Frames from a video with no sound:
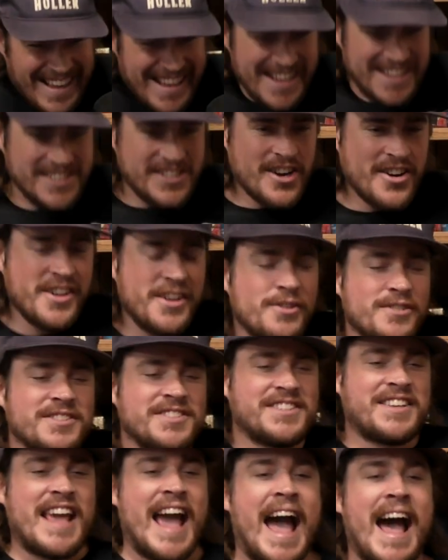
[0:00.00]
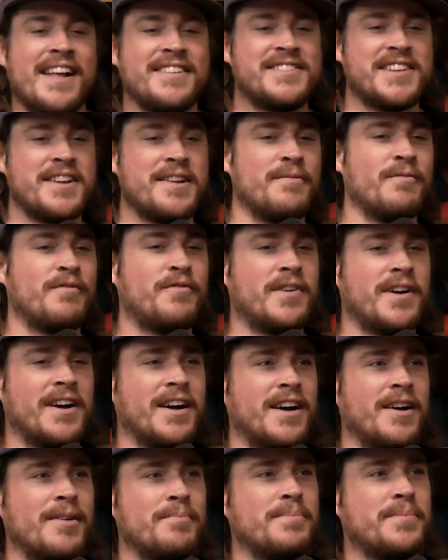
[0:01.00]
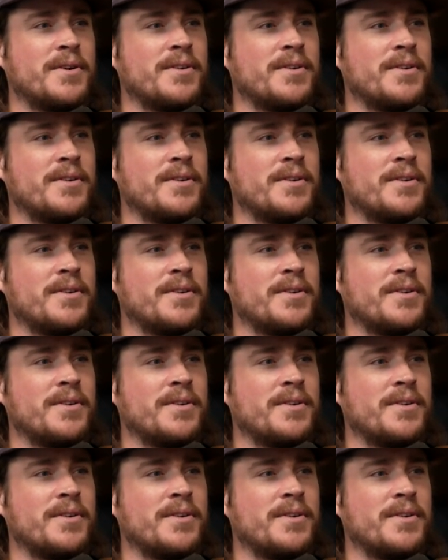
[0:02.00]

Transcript: So it was Kat Timpf.